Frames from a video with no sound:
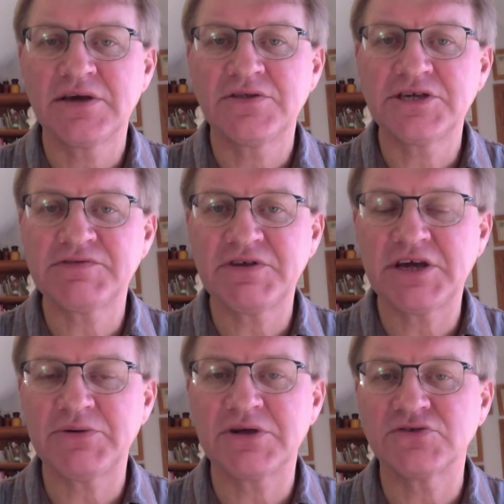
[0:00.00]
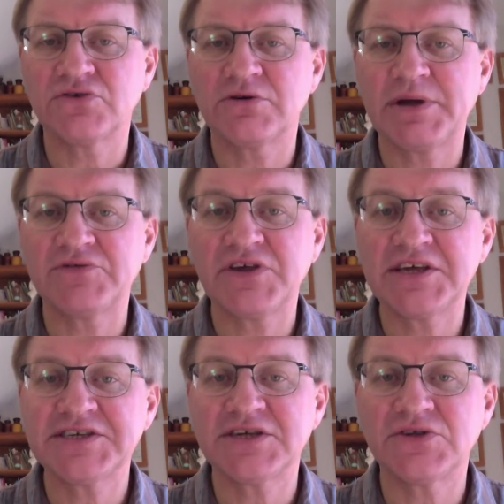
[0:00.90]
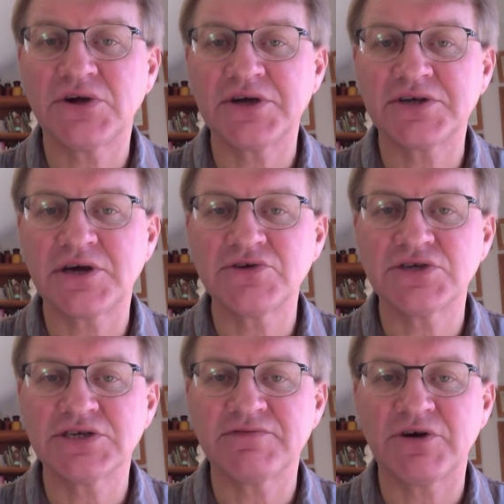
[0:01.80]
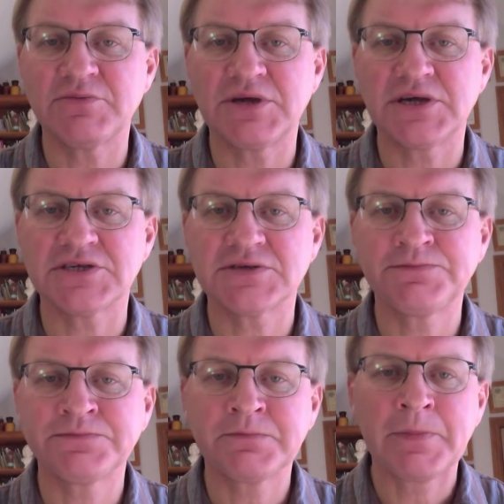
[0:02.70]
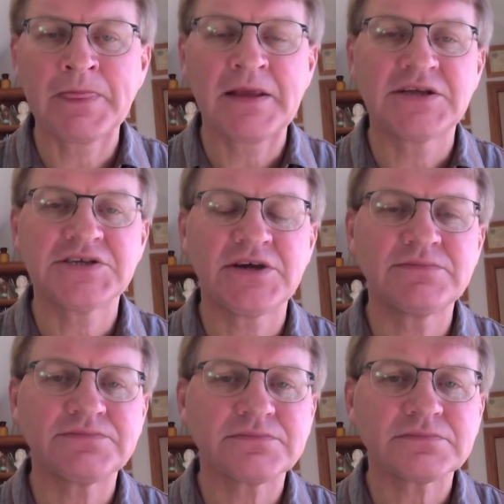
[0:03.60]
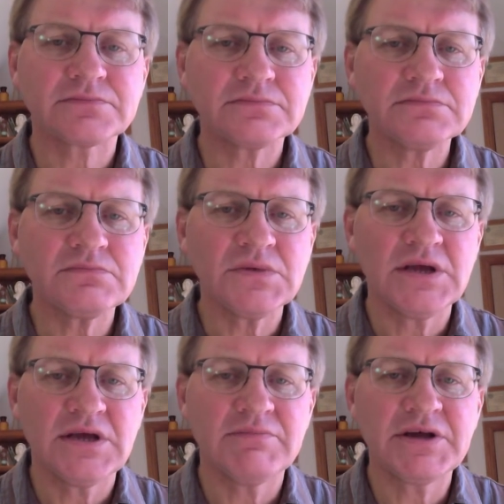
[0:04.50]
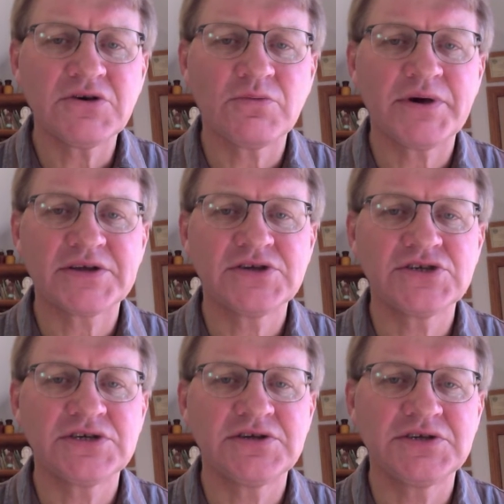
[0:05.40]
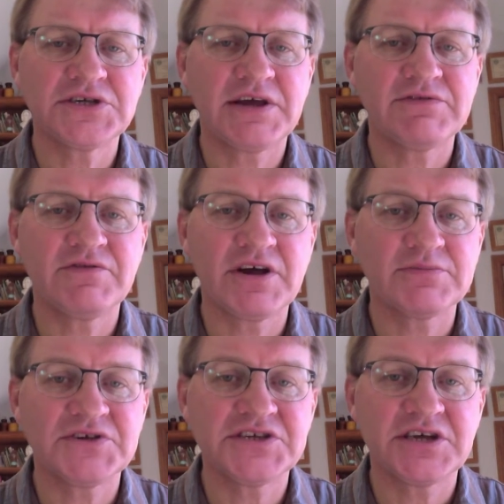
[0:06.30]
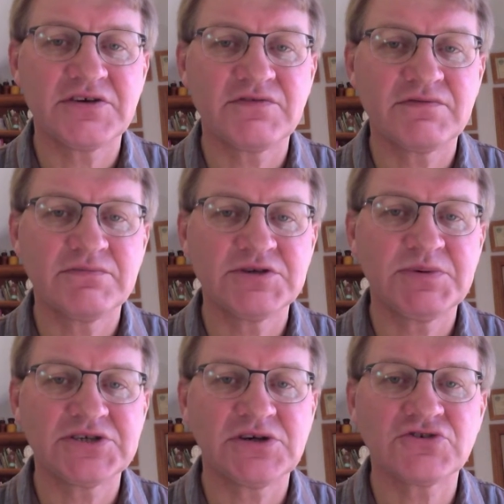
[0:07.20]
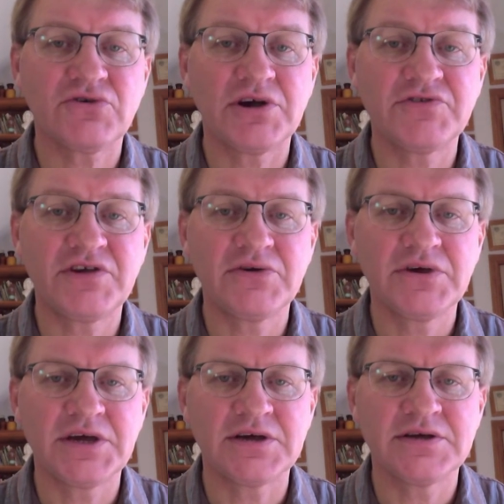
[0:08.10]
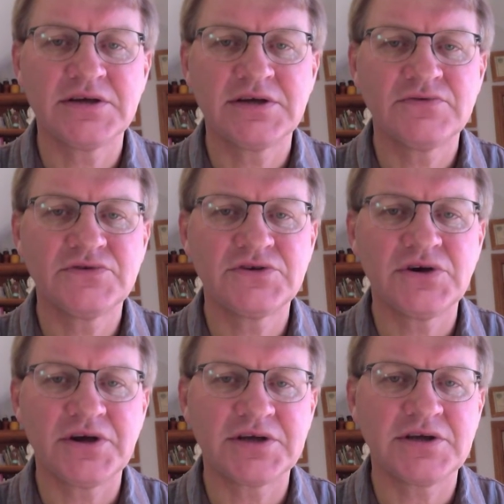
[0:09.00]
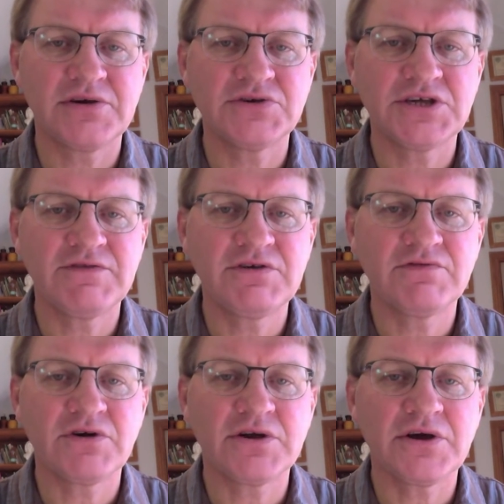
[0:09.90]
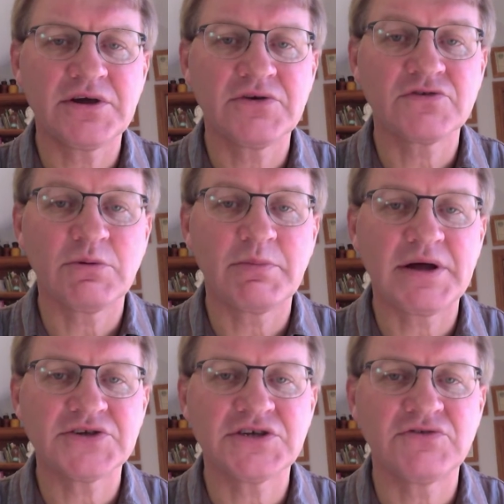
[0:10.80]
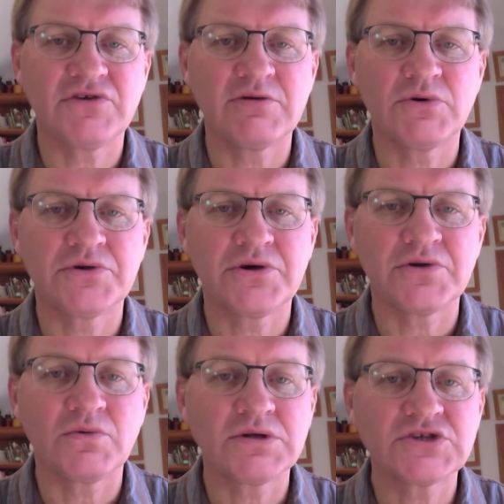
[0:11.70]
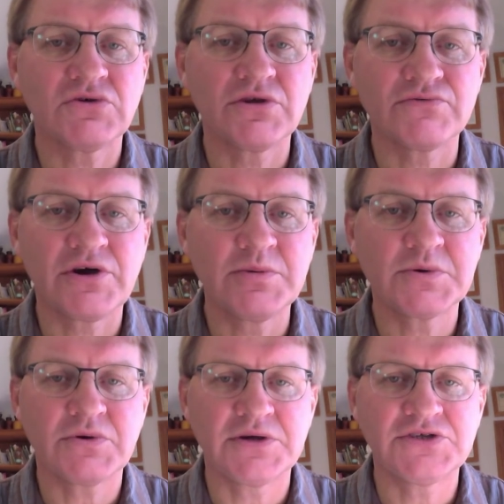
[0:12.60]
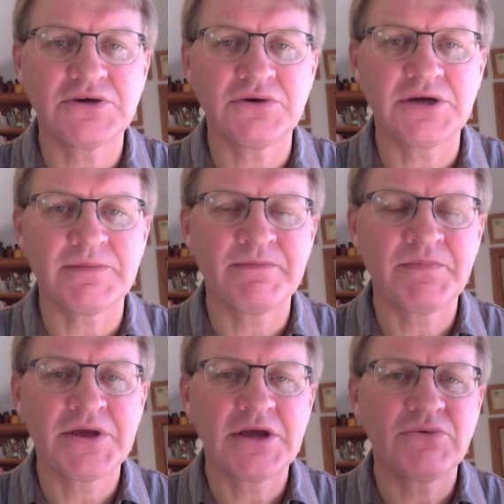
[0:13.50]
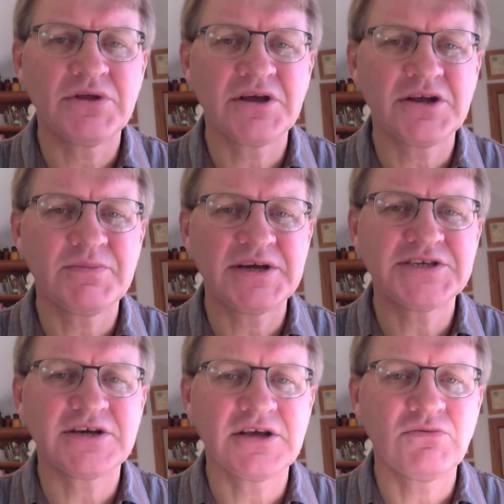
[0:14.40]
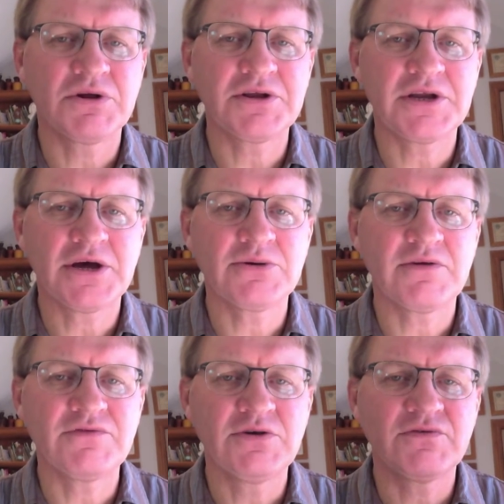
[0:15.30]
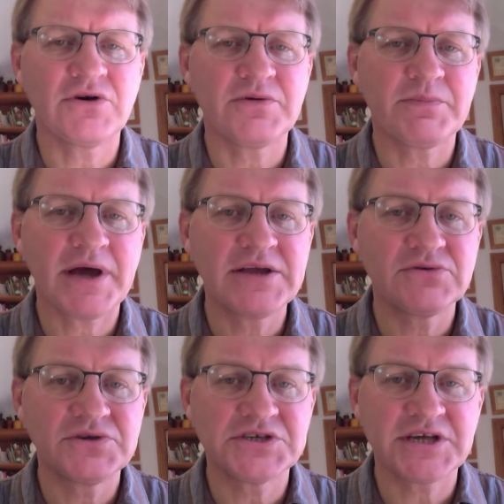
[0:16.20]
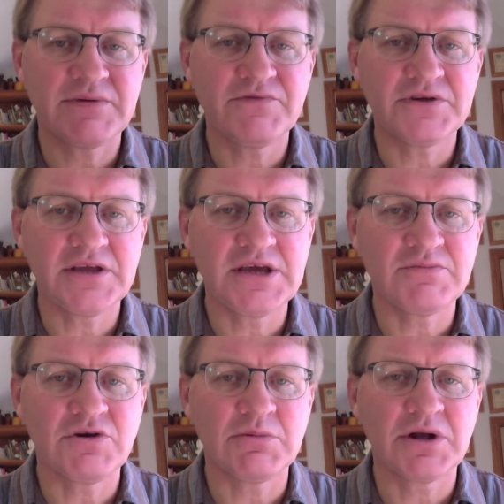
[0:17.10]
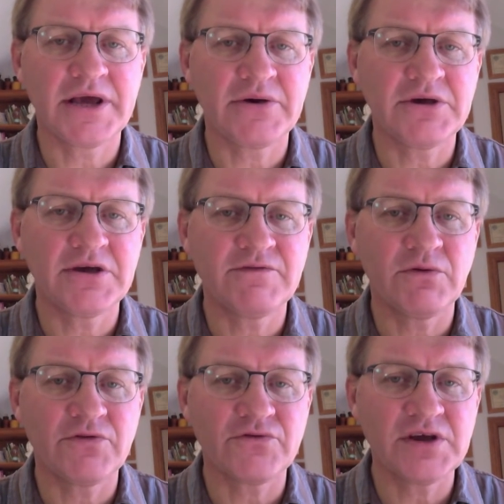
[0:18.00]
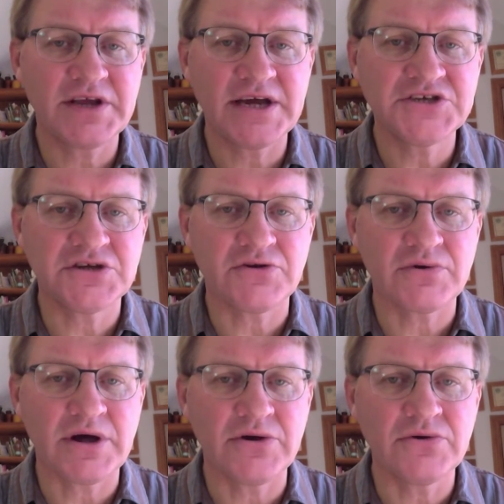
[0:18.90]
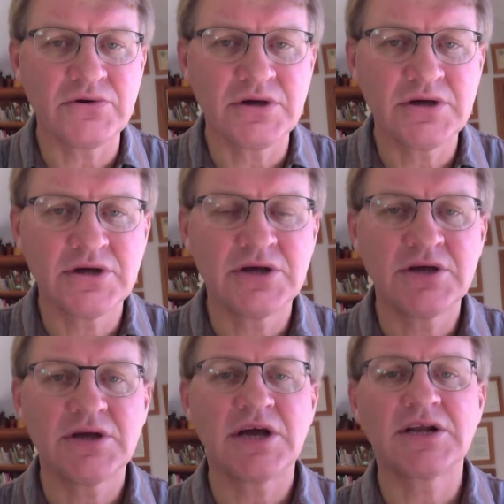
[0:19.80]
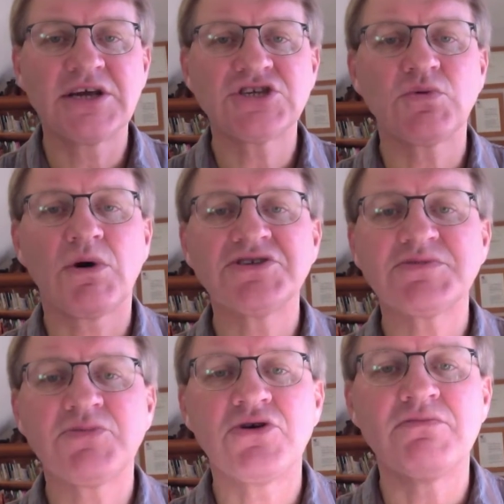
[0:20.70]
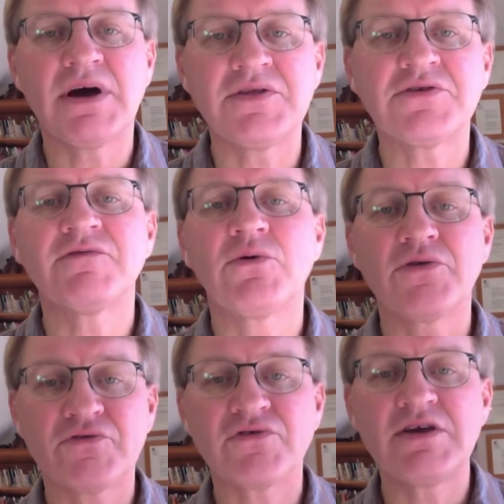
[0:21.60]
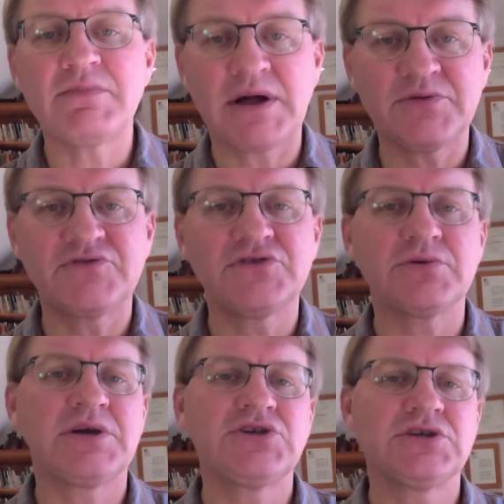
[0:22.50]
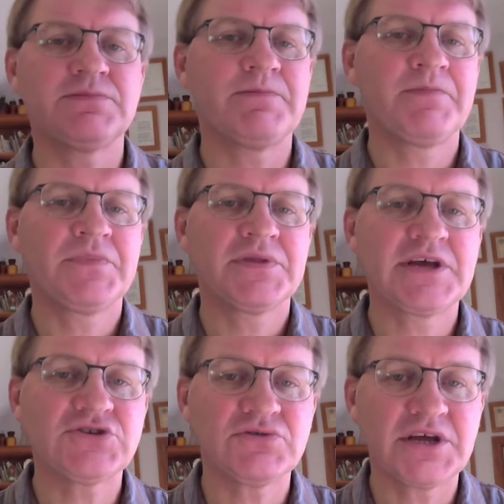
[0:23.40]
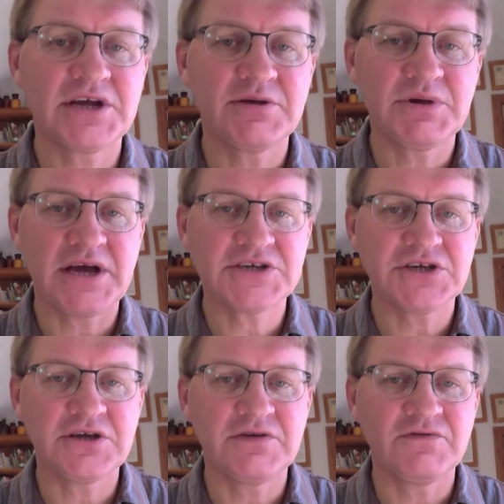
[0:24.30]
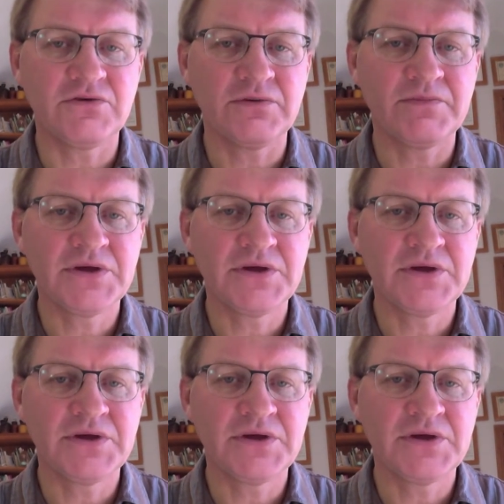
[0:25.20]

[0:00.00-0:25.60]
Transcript: This video we're going to talk about tests and diagnosis of I B S. So medical practitioners have developed a set of specialized criteria to diagnose if you've got irritable bowel syndrome or not. One's called the Rome criteria, where they're going to basically want to know if you've got pain or discomfort in the abdominal area for three days in a row, at least once per month for three month duration. That's what they're going to be asking you for.